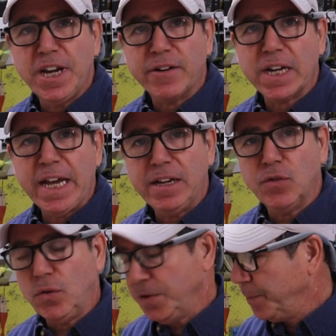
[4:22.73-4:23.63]
generic
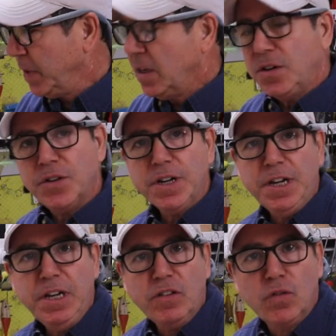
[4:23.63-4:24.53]
hand tools, you're going
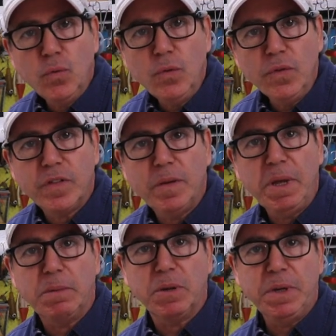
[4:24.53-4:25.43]
to need tools to
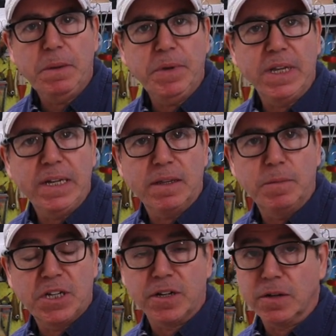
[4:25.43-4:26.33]
be able to manipulate
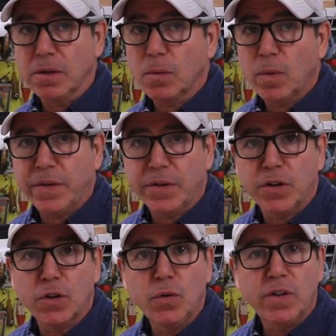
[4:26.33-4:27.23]
the material, whether
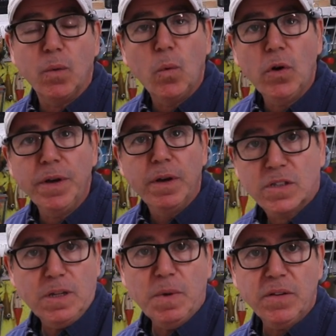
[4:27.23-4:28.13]
you're using wood
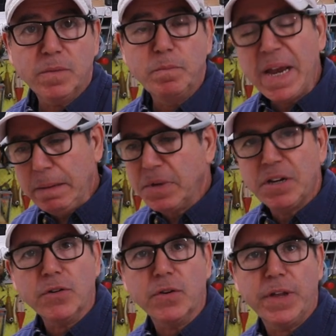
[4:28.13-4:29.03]
or some other main
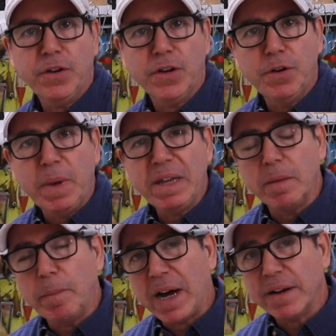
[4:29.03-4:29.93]
material that you're going to make
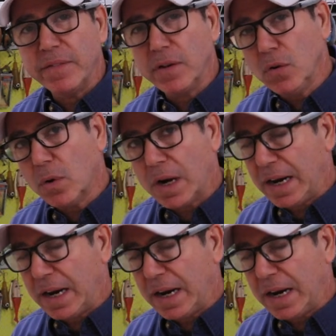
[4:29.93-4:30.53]
the body of the lure